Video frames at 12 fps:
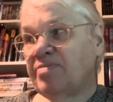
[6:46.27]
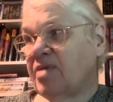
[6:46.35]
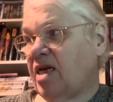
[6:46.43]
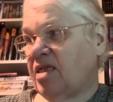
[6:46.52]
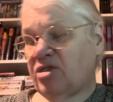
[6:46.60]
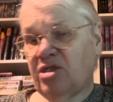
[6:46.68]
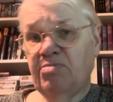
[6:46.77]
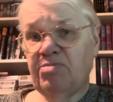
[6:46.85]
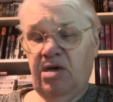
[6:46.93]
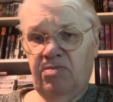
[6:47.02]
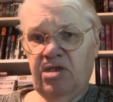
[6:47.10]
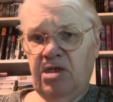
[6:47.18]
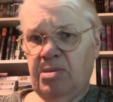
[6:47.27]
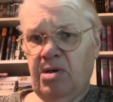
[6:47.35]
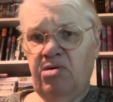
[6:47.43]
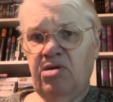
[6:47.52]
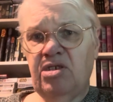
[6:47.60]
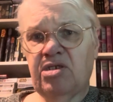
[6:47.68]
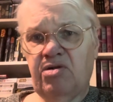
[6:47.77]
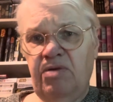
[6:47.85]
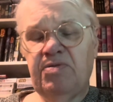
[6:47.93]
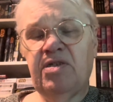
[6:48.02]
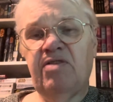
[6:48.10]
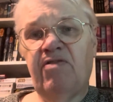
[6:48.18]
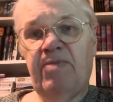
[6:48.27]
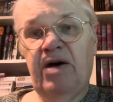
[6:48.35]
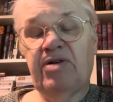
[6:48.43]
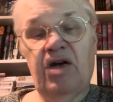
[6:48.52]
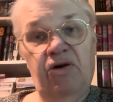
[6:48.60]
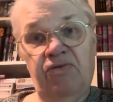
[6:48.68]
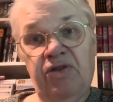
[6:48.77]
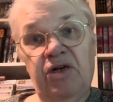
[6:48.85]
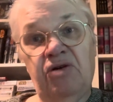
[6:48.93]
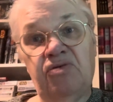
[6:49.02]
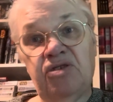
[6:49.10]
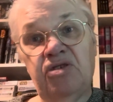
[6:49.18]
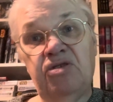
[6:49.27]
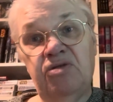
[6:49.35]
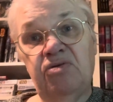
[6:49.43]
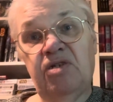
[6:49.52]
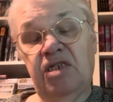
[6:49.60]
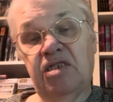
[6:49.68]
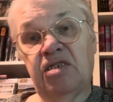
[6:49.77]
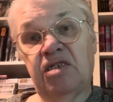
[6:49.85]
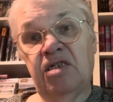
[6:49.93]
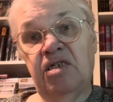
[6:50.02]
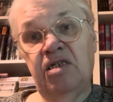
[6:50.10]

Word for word: and sometimes they're very descriptive about how they're going to do this.